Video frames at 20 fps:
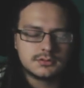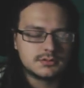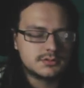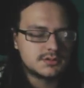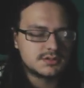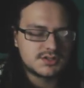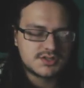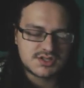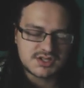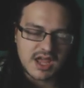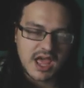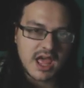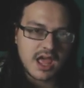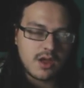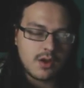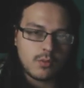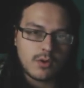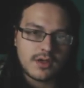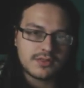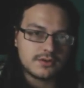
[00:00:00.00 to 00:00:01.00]
say
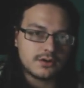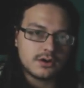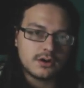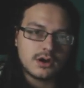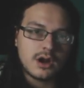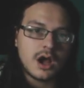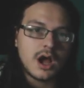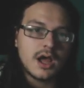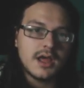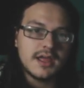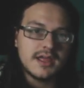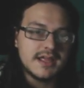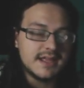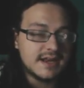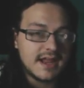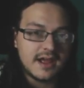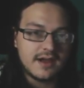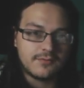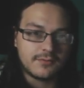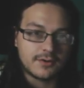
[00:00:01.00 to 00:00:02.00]
whether or not it
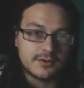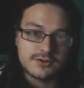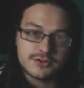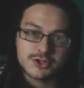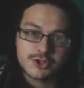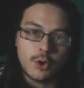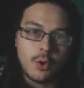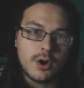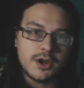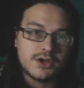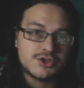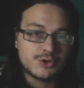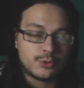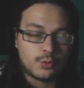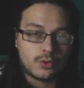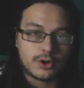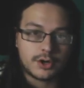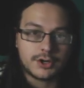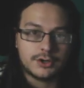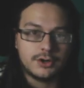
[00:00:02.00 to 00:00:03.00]
ever is going to
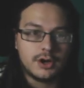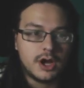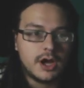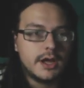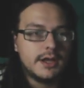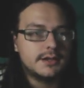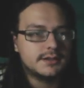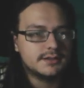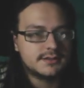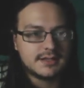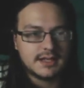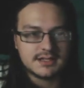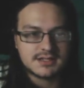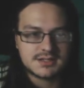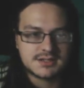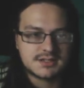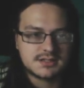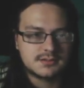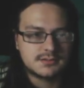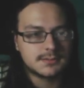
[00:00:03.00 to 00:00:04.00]
work or not.
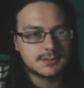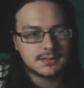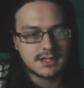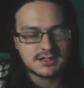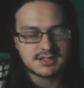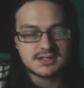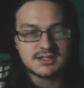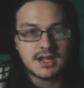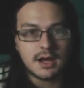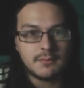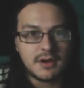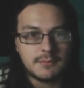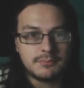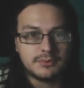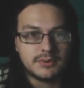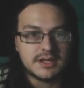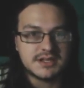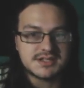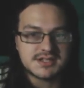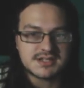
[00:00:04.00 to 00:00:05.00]
That's, that's not my
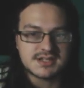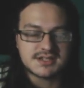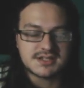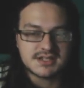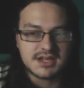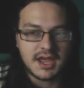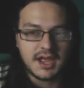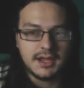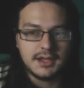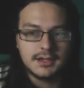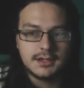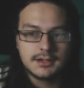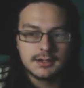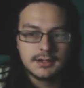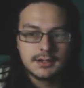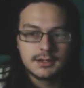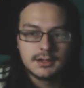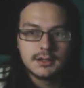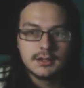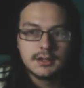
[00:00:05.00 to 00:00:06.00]
place to say.
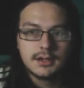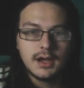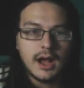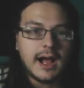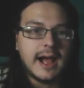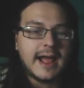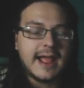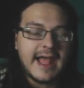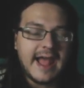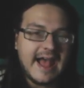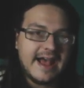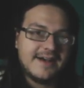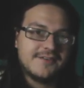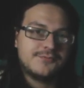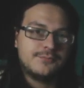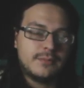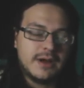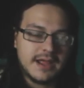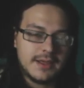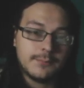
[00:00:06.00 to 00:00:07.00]
I have
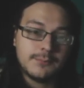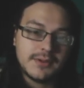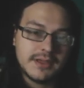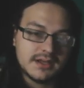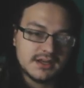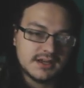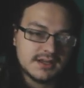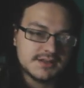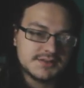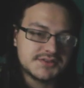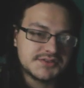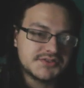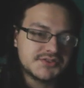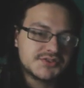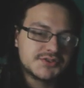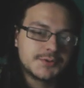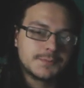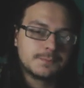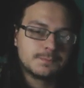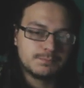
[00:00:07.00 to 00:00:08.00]
my
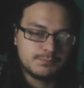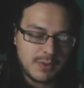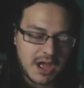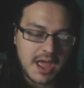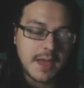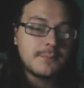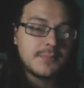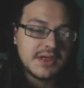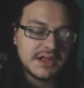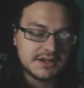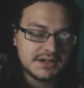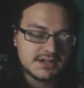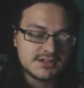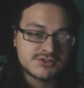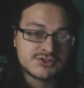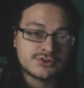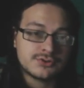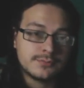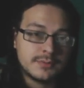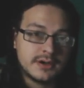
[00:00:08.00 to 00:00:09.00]
opinions. My
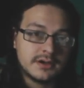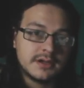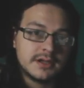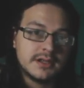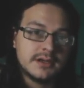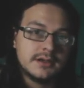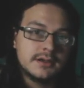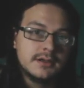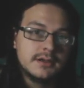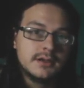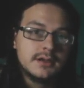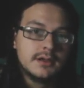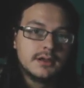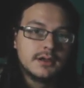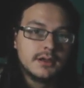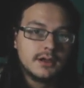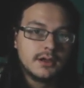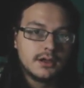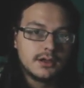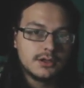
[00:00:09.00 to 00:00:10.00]
opinions are mine.
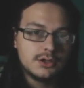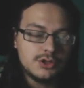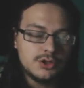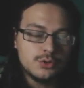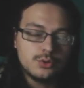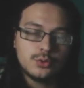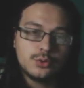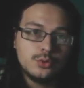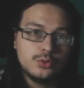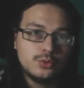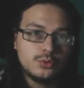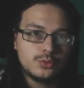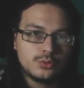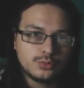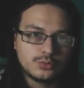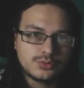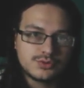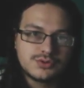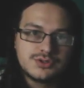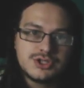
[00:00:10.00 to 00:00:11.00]
You
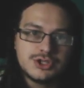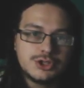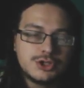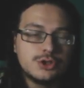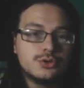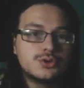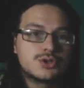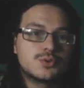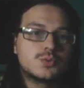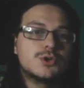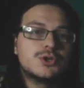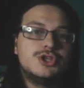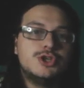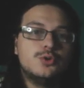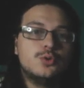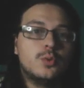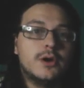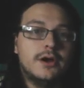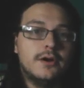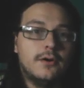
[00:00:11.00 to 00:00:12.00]
deduce what you
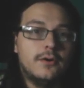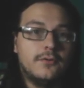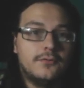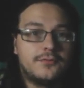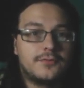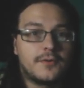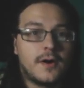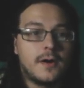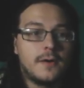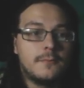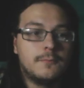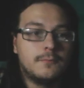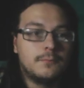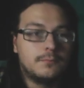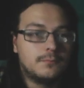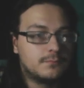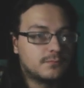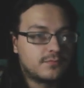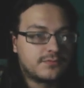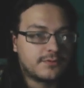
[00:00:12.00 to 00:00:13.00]
will from
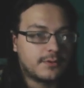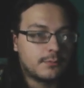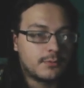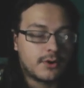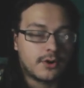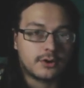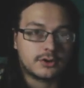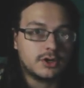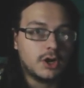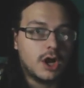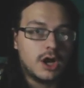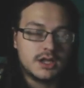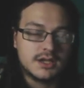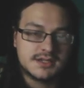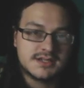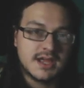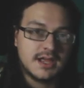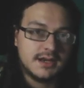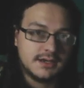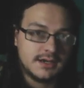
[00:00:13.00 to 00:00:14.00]
from her
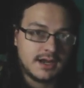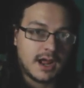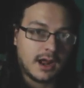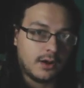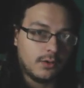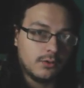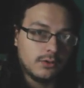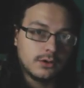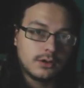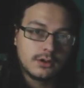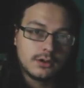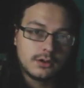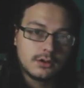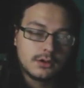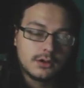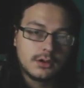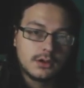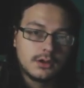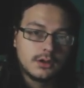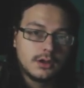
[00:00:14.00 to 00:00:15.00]
content now.
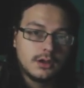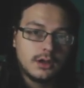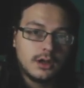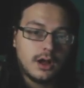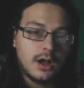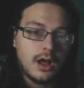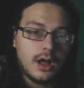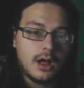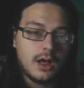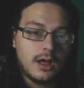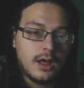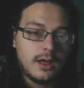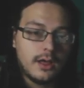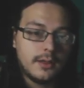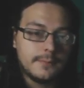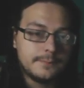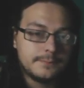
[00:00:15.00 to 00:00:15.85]
Uh,